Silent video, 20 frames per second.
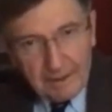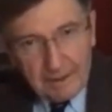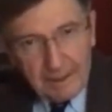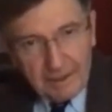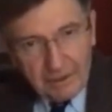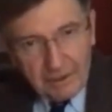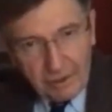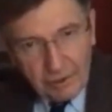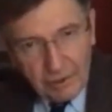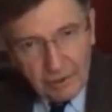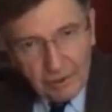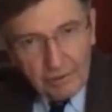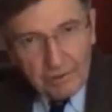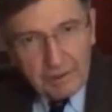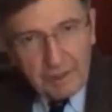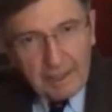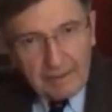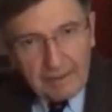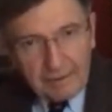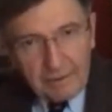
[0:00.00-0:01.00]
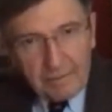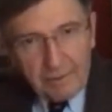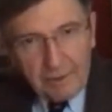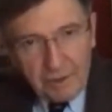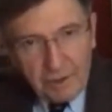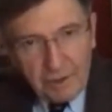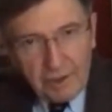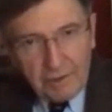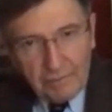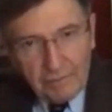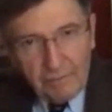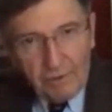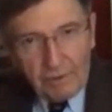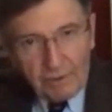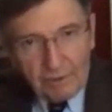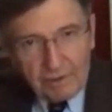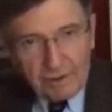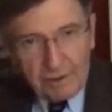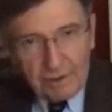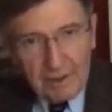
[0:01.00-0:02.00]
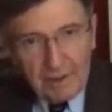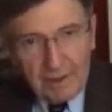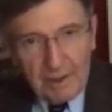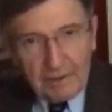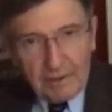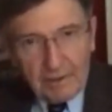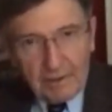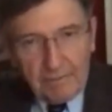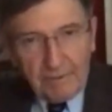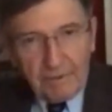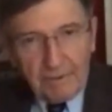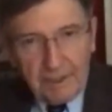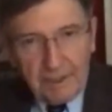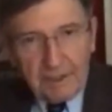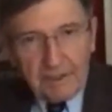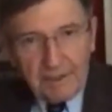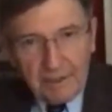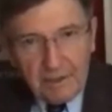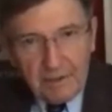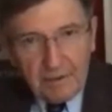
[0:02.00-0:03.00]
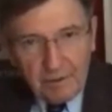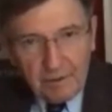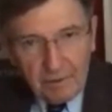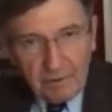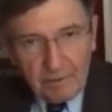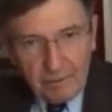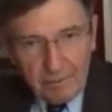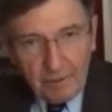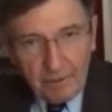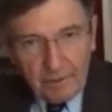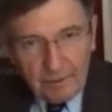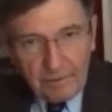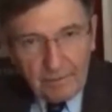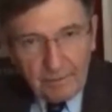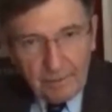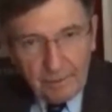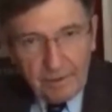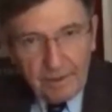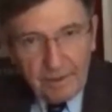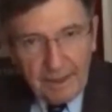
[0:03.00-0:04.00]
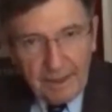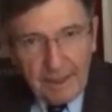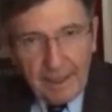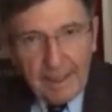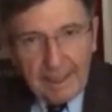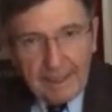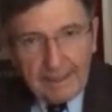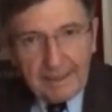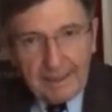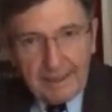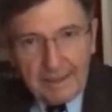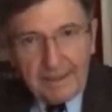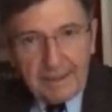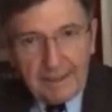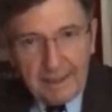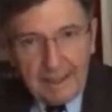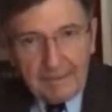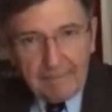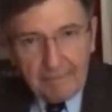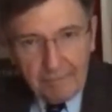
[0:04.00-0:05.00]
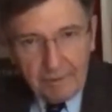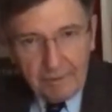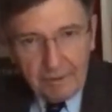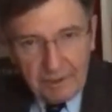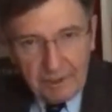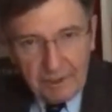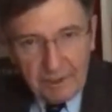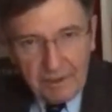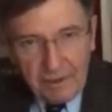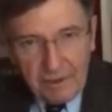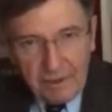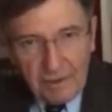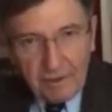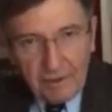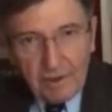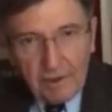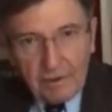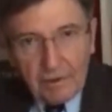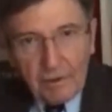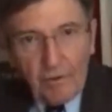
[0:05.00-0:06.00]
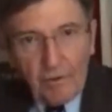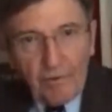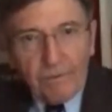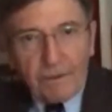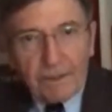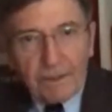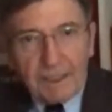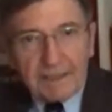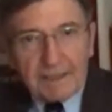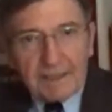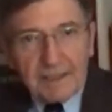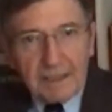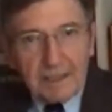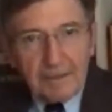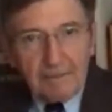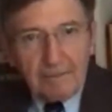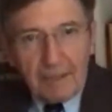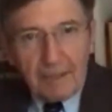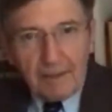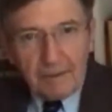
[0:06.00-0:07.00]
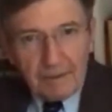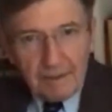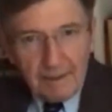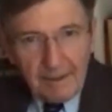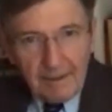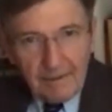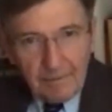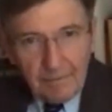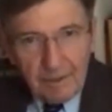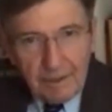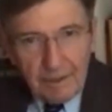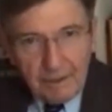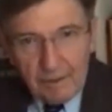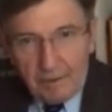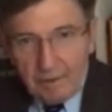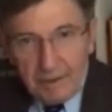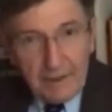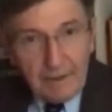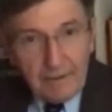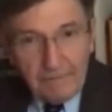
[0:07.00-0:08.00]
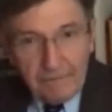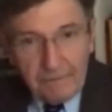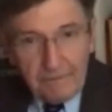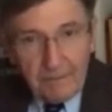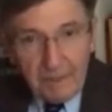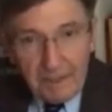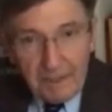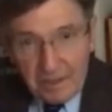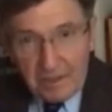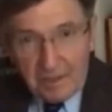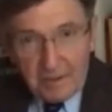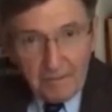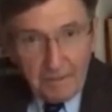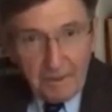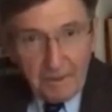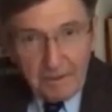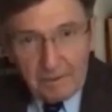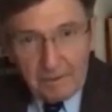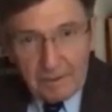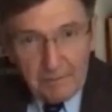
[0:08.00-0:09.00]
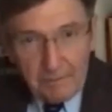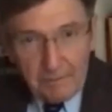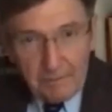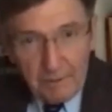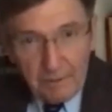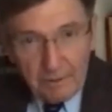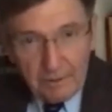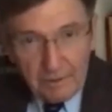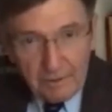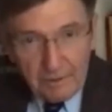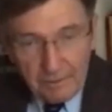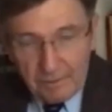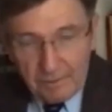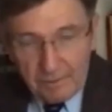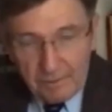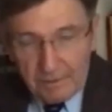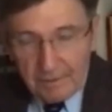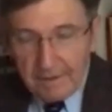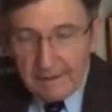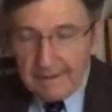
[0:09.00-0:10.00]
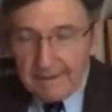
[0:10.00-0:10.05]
and showed how the machine works to predict the internal multiple. And in that procedure, no velocity about where, or information about where the multiple